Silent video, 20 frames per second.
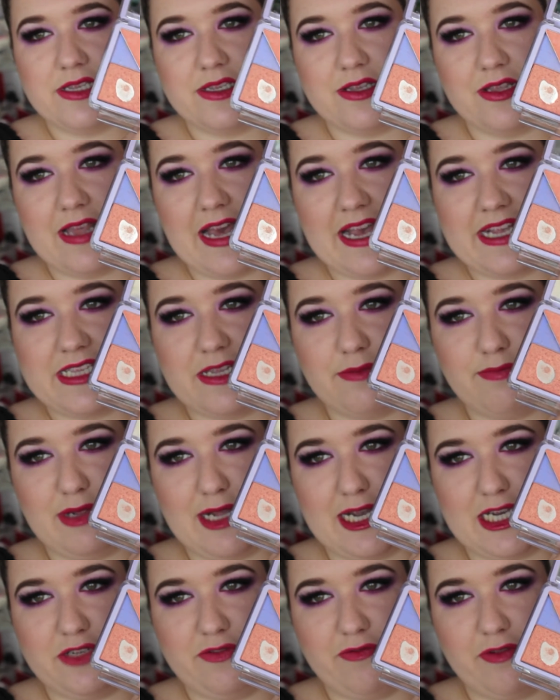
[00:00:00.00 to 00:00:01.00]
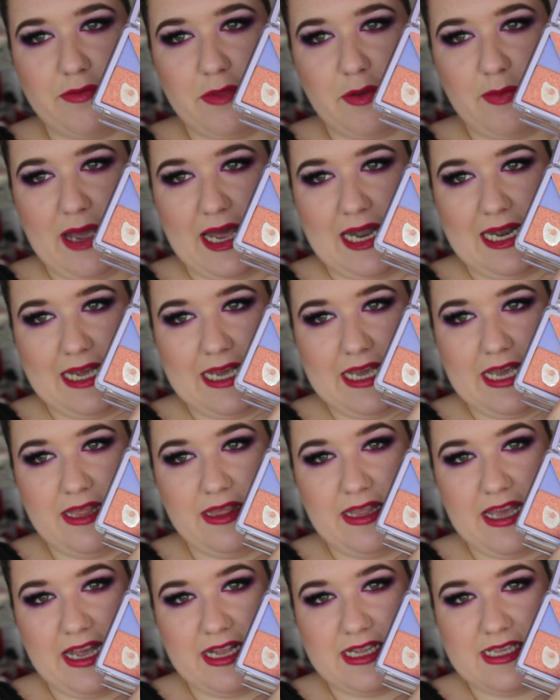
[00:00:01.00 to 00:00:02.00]
So that's the blush from the palette
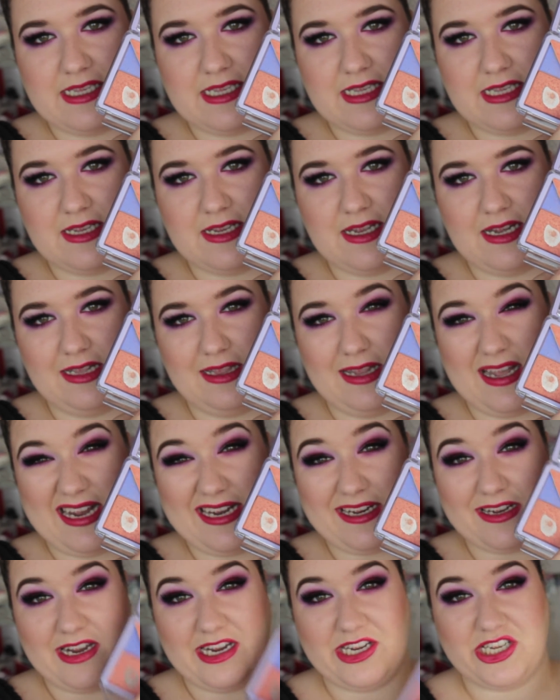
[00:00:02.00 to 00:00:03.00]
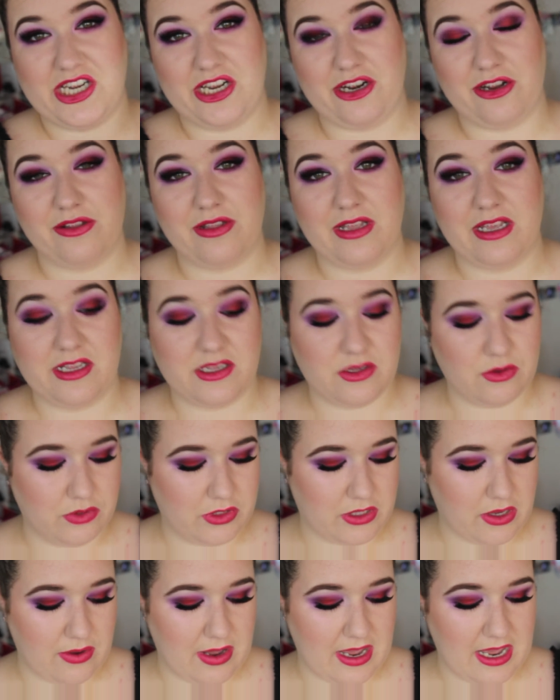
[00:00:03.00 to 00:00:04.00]
and that's a light eyeshadow. There's
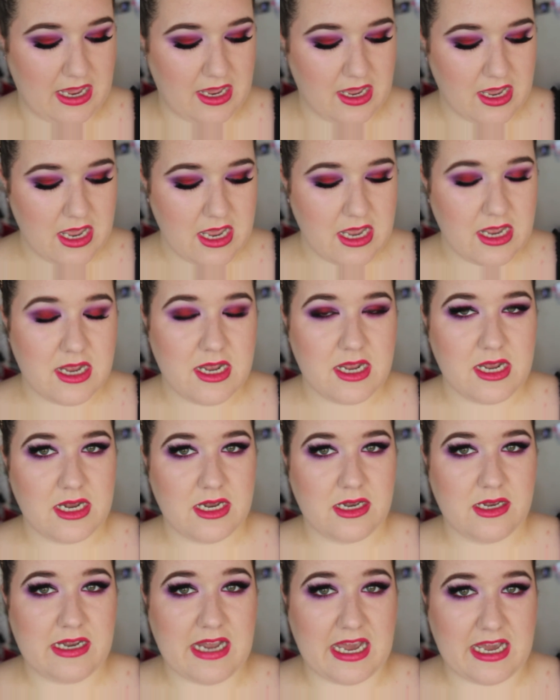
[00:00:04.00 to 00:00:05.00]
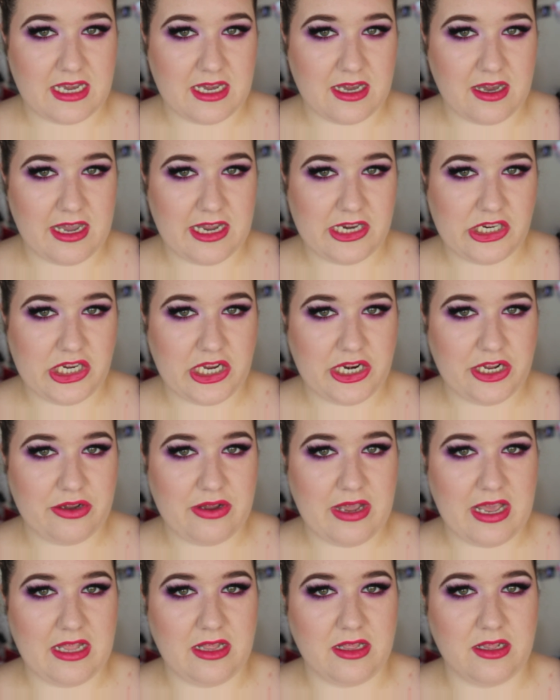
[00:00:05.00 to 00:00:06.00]
also a darker
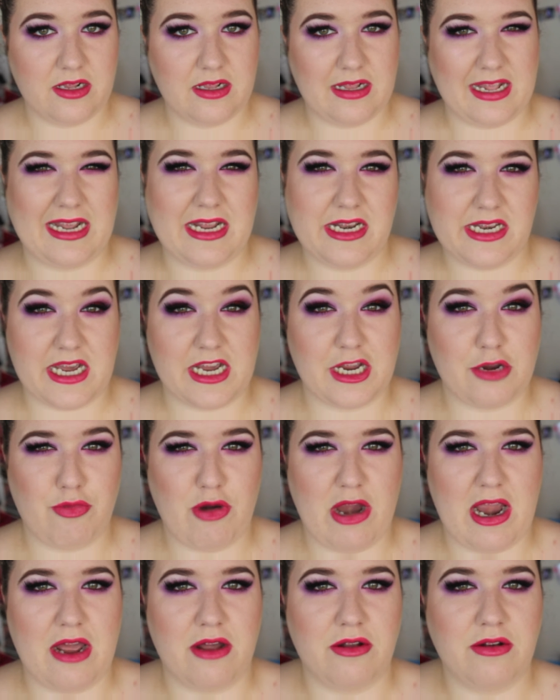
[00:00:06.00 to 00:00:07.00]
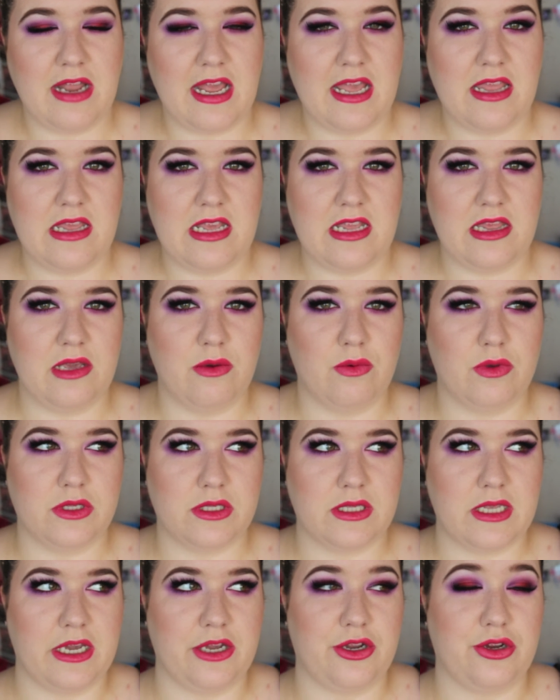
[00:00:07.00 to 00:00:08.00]
eyeshadow and like a dark brown, and then there
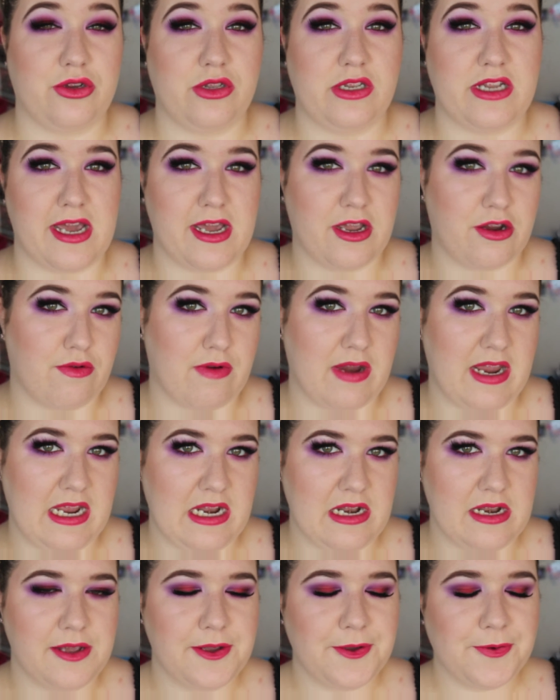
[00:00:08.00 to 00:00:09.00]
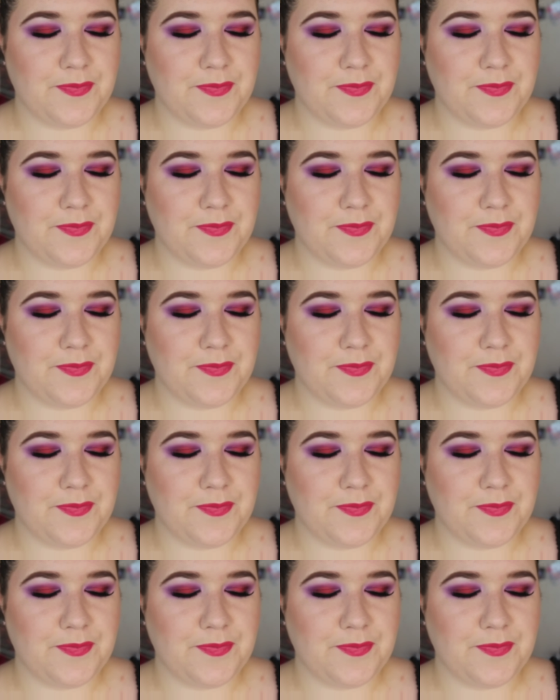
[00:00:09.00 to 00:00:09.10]
was a dark green.